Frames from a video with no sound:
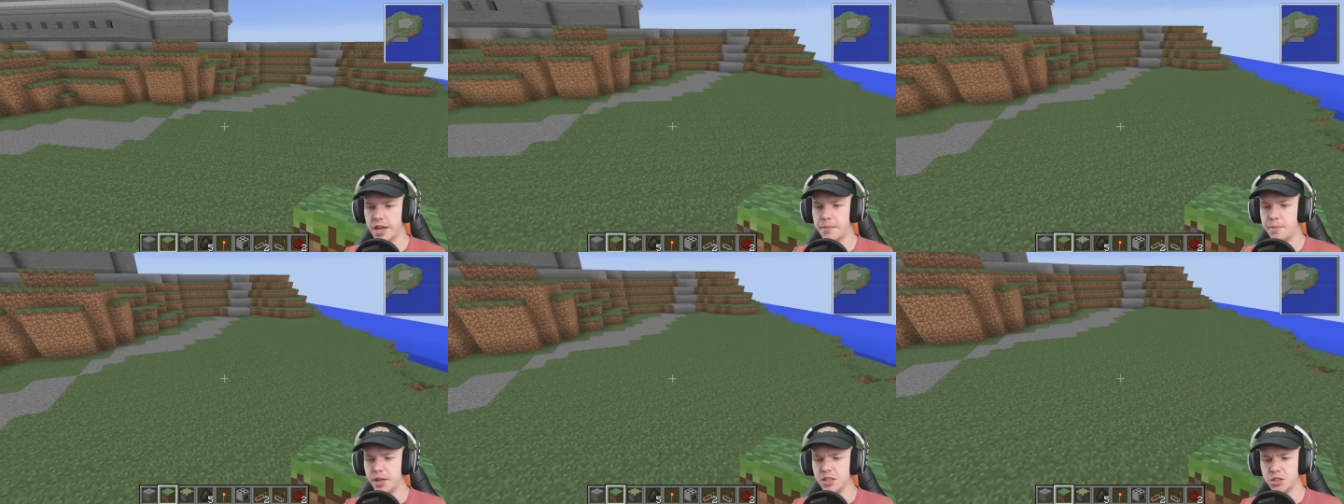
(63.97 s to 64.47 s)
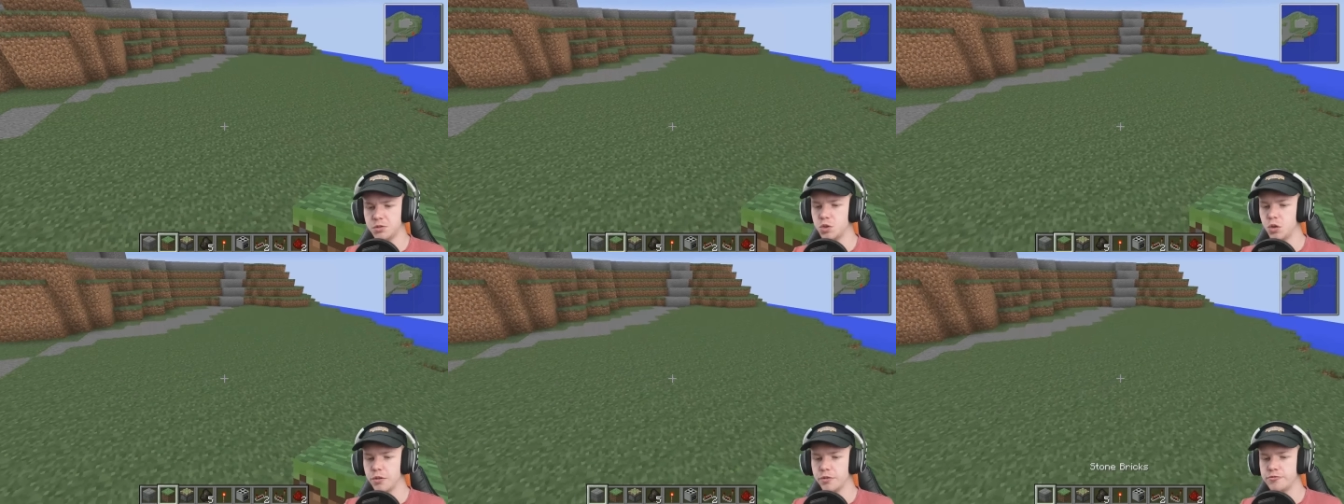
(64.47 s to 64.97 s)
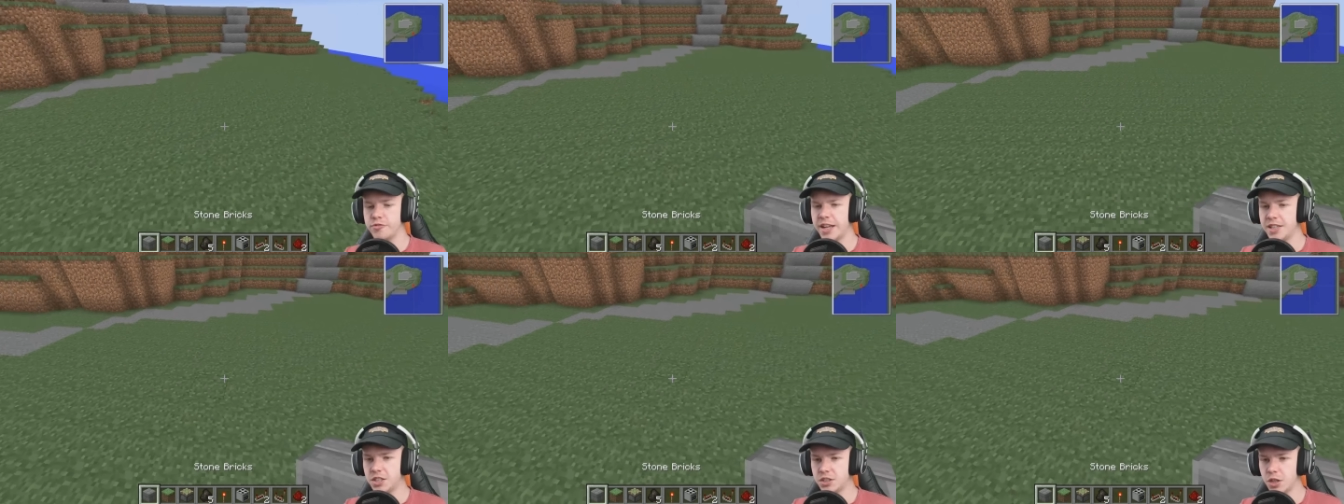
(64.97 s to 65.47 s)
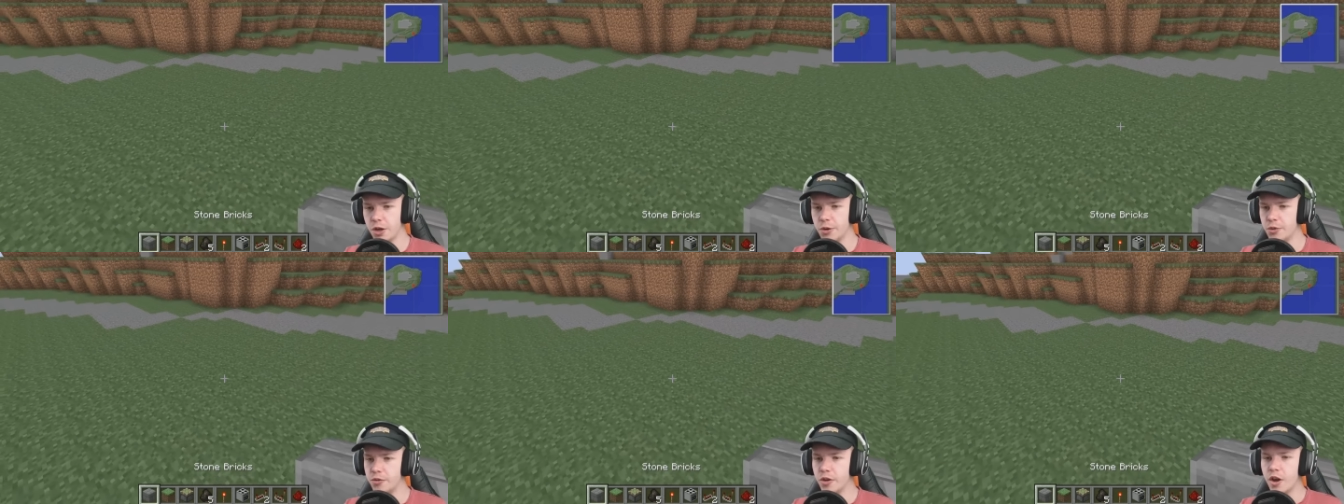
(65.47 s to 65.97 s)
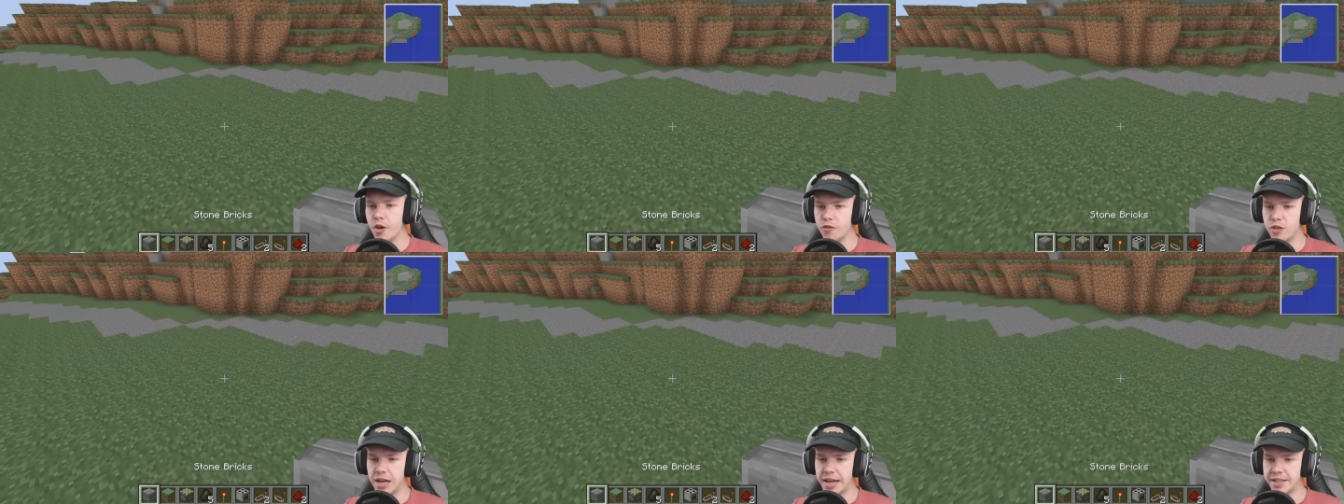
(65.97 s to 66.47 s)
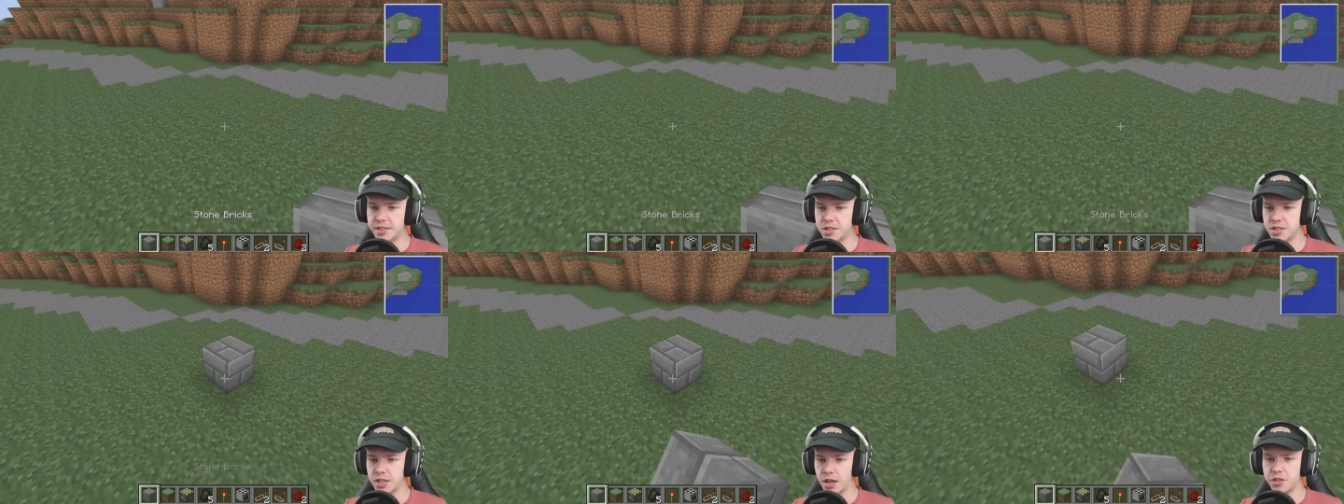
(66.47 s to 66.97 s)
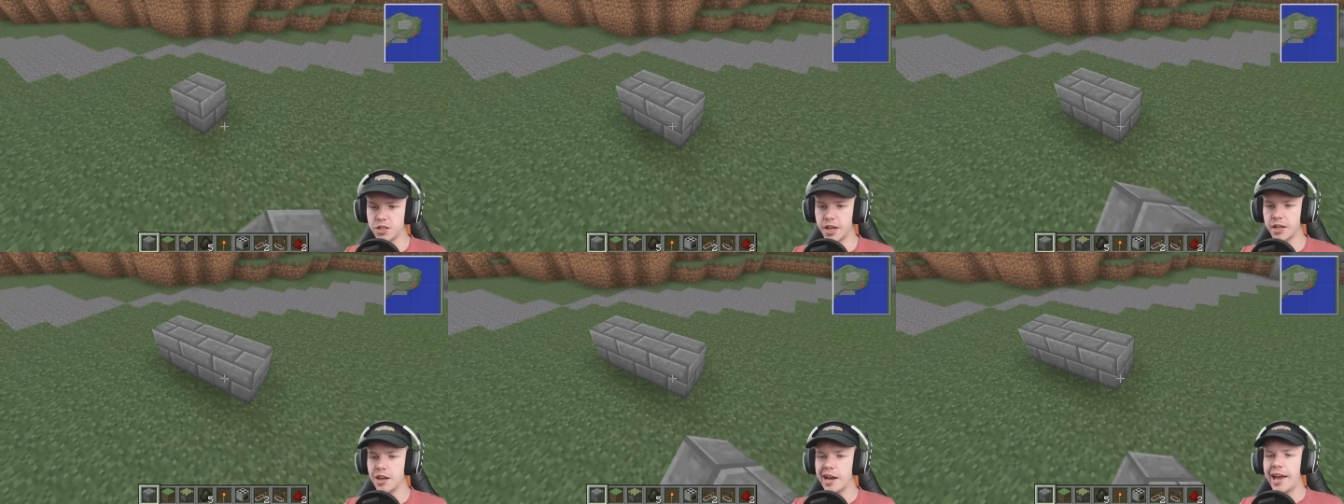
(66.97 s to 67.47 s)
bunch of sort of redstone-related stuff today.